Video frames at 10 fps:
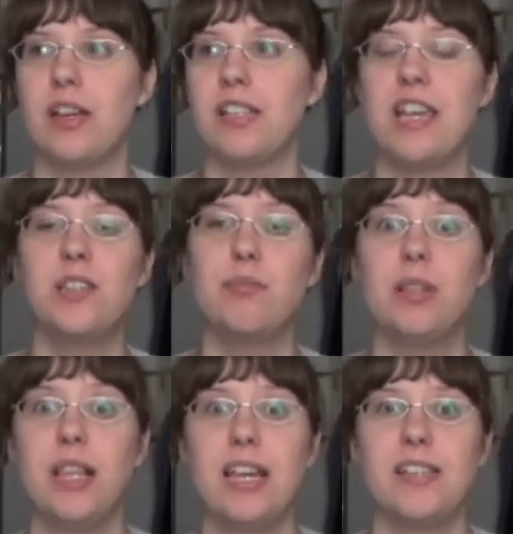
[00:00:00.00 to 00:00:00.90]
uh, takes
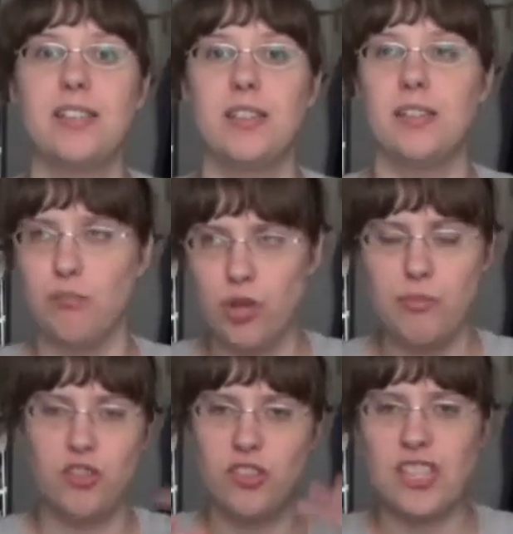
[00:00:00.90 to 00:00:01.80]
place in pretty
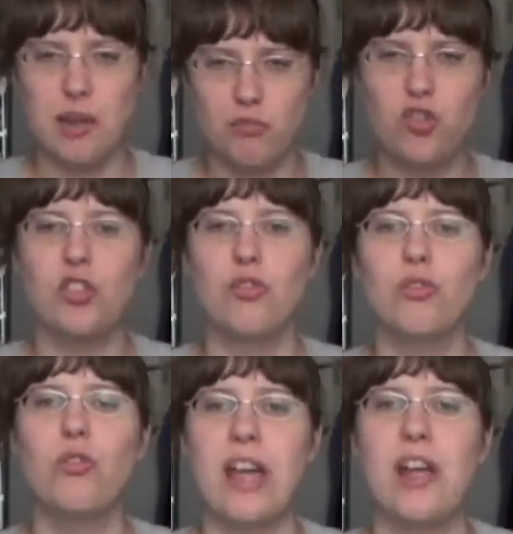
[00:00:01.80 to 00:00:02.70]
much the same
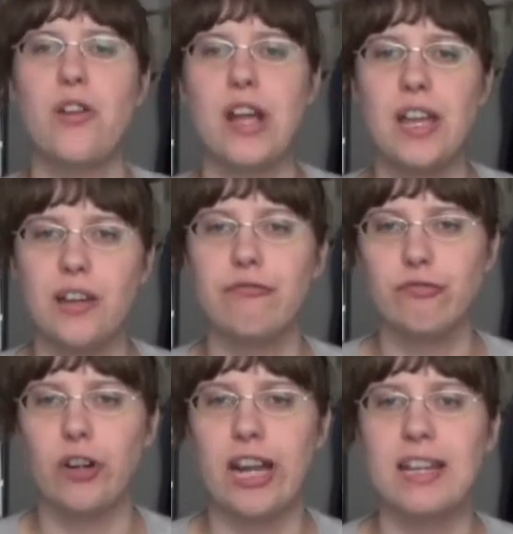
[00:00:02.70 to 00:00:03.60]
general area of
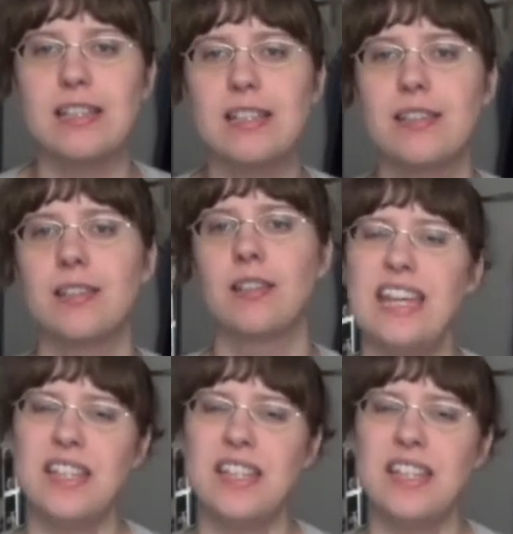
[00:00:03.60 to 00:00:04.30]
France.